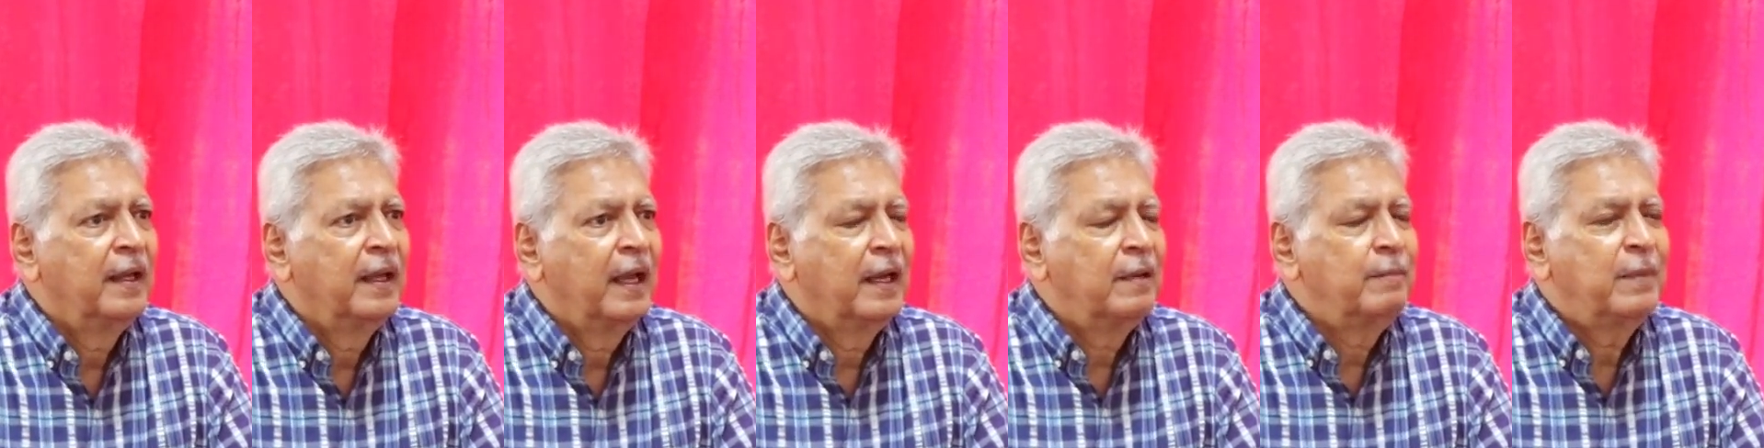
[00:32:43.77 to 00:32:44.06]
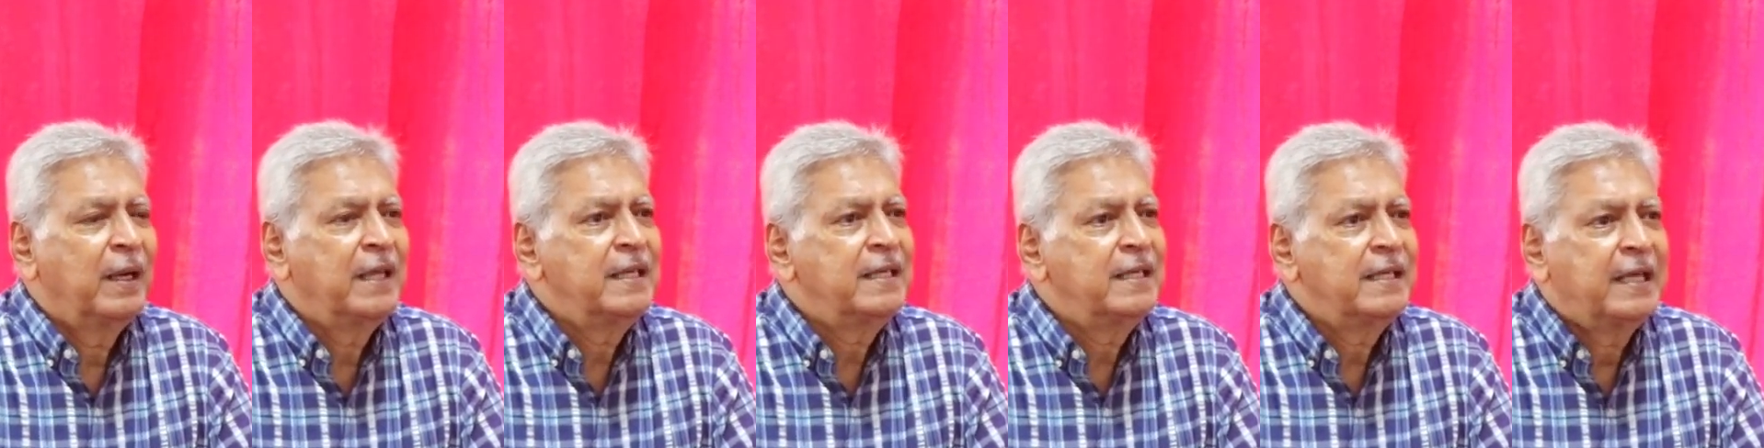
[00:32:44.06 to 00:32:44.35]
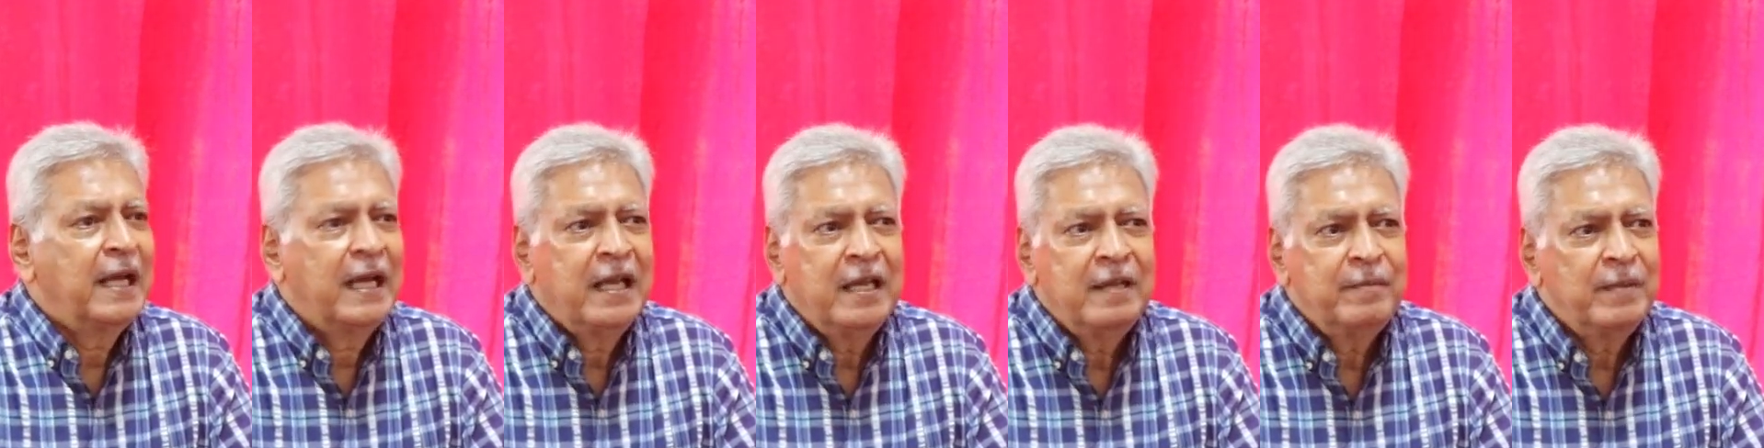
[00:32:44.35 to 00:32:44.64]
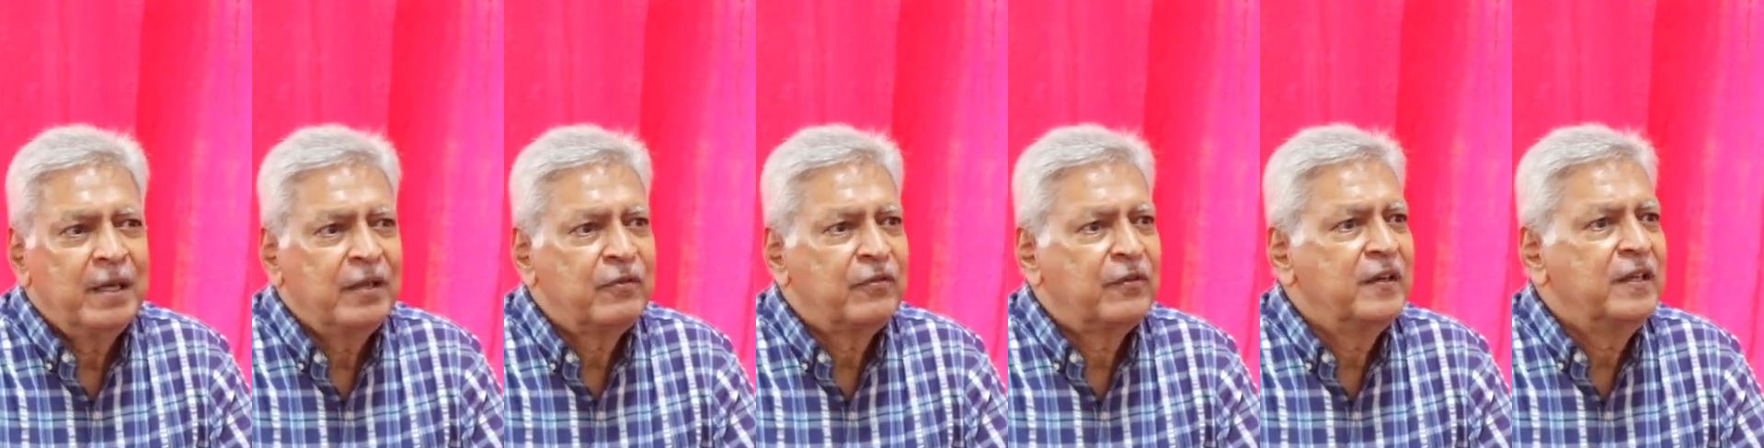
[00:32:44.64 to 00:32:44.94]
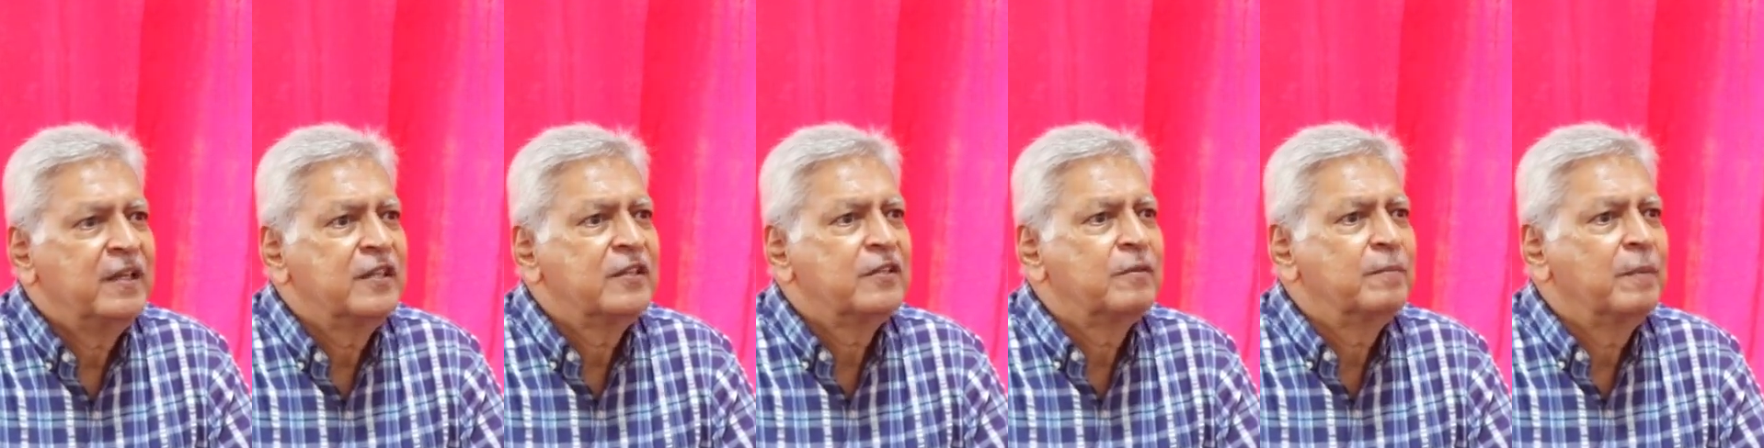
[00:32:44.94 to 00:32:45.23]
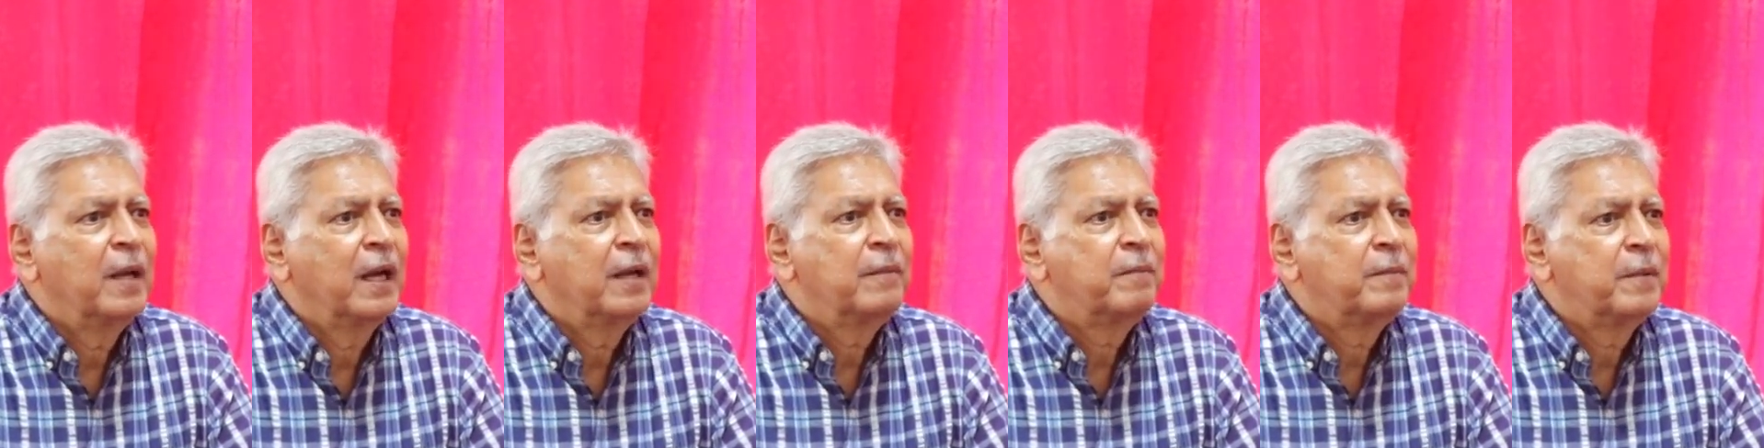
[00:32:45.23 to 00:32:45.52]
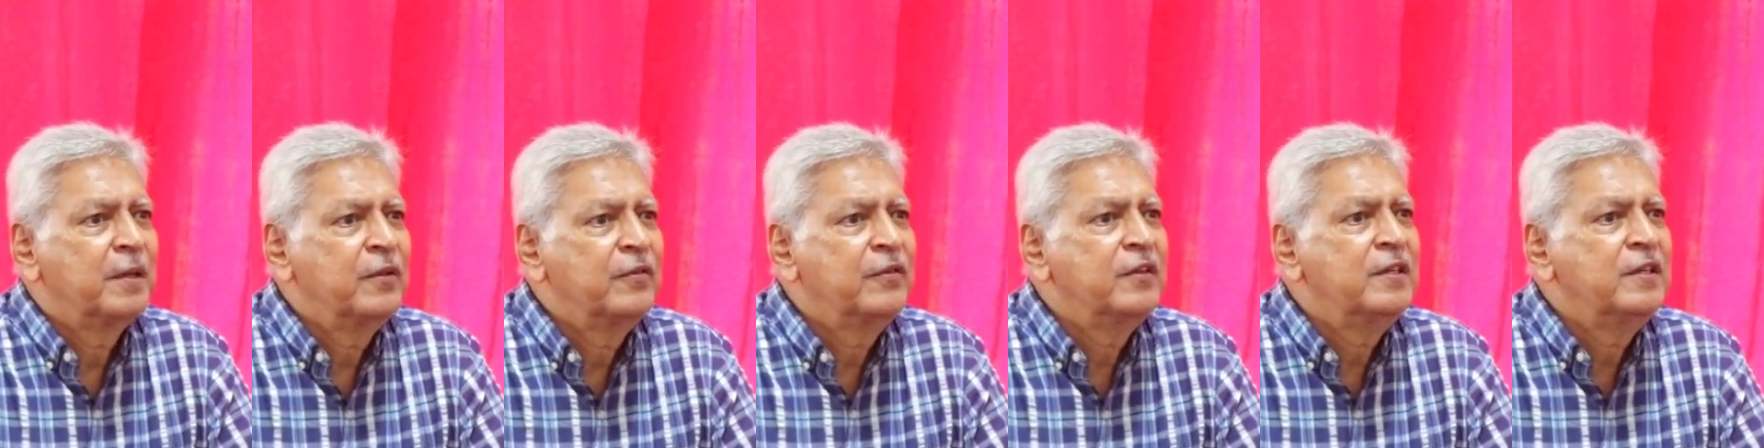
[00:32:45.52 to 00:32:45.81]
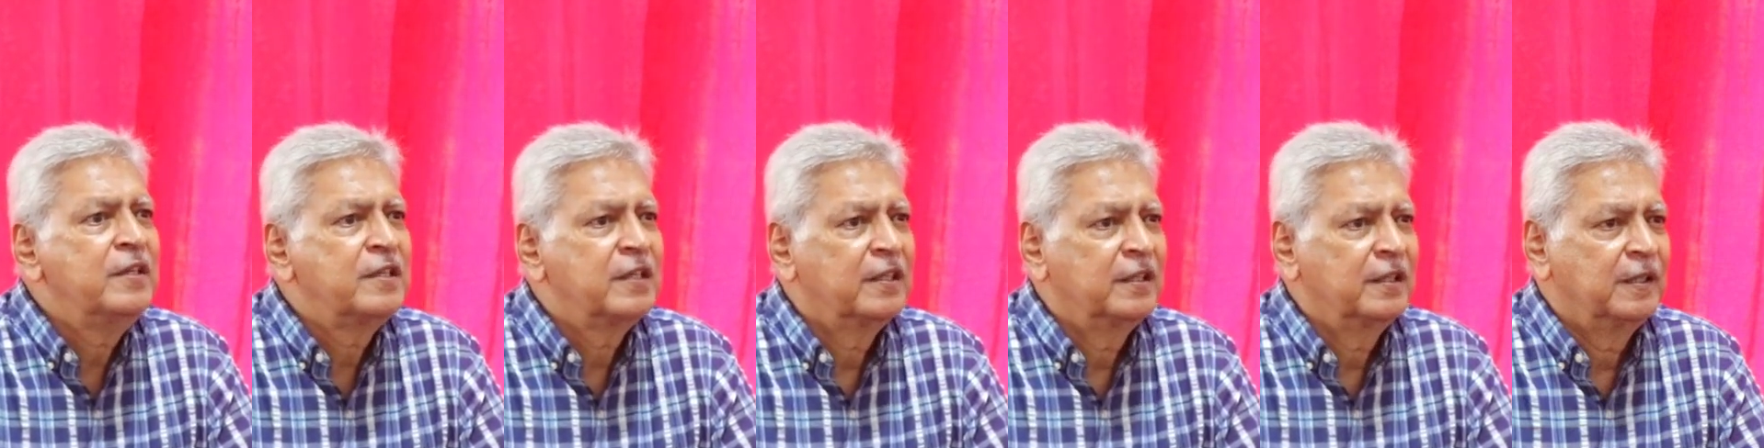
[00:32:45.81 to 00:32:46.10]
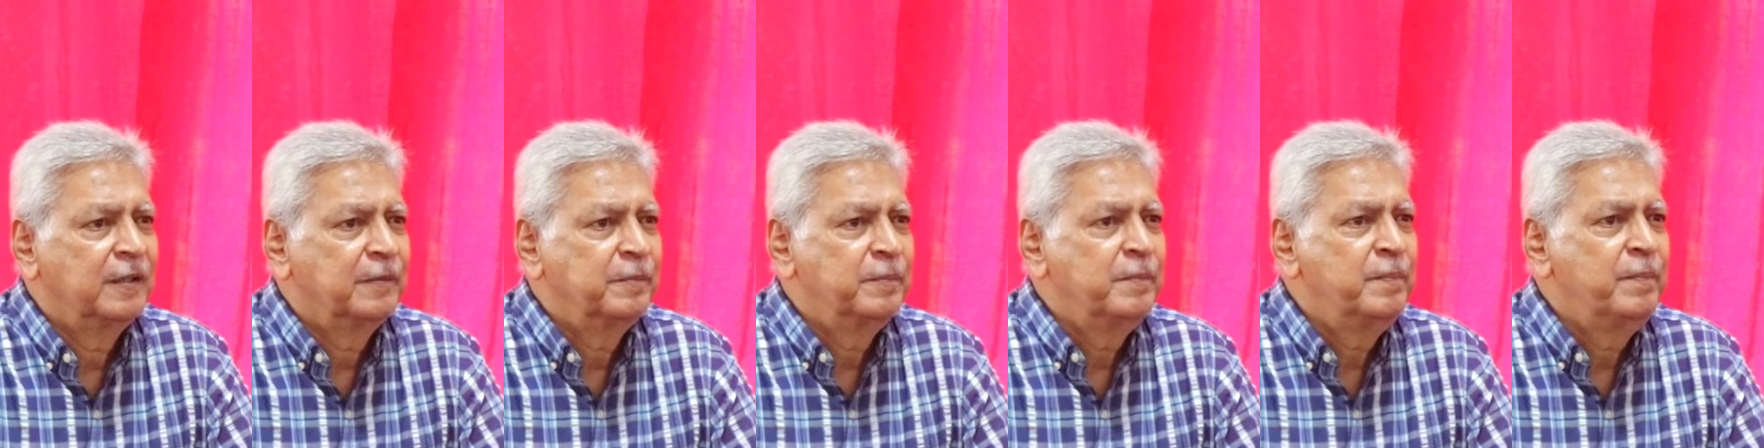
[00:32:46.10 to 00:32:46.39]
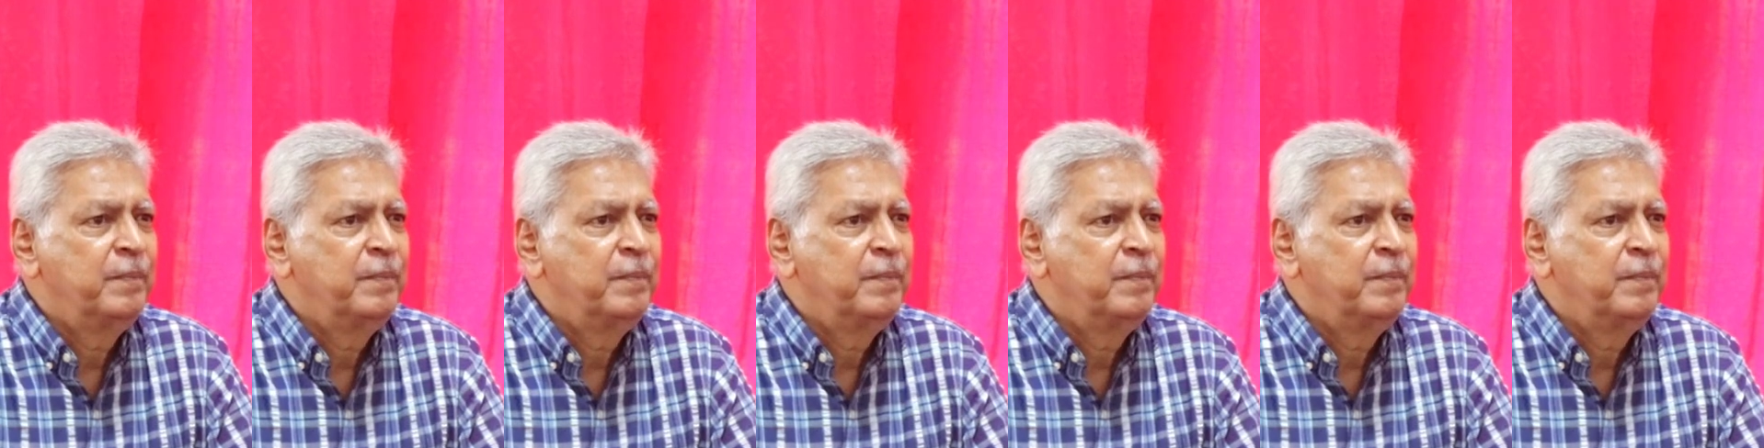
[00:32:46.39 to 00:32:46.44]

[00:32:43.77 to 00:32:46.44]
And by the time I finish my present term,